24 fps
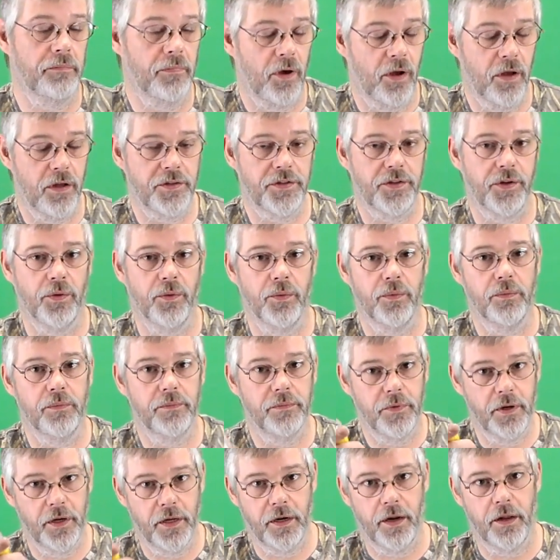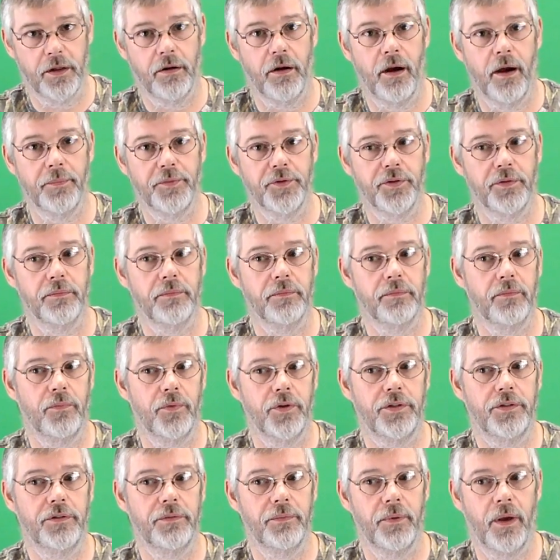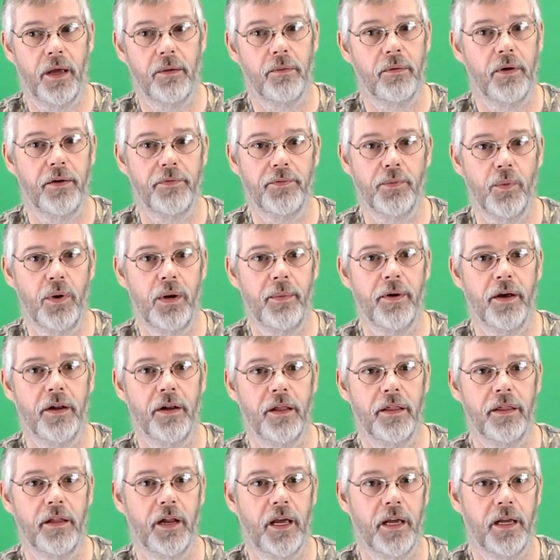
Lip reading: Also another option, which I don't have to worry about nothing.